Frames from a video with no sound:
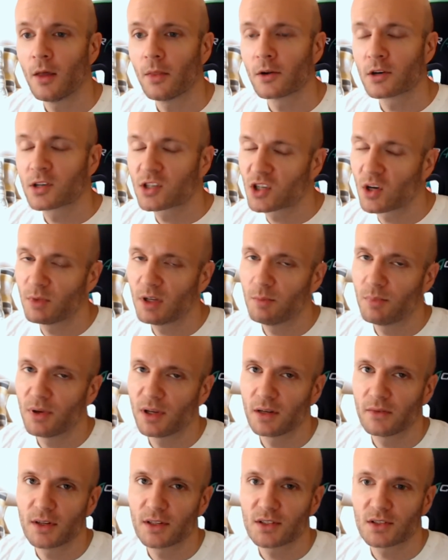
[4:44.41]
There's so many
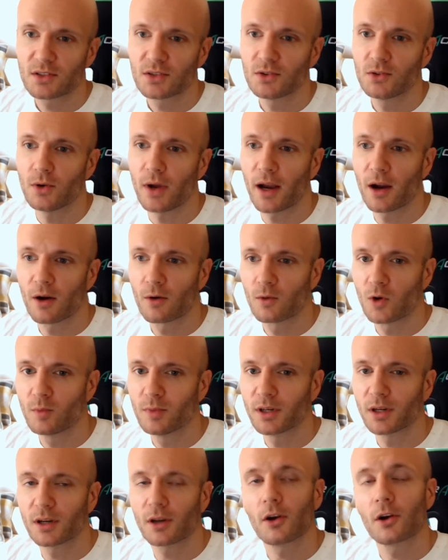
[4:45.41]
benefits to
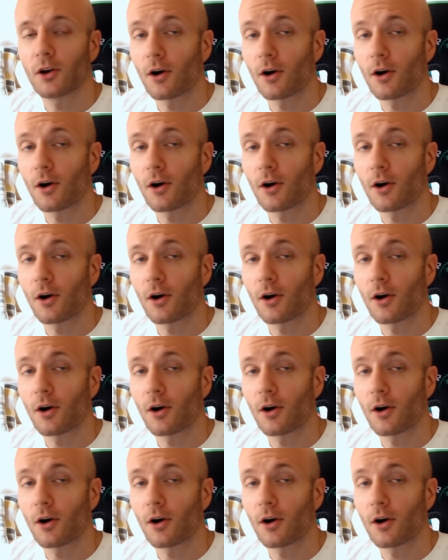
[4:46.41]
aerobic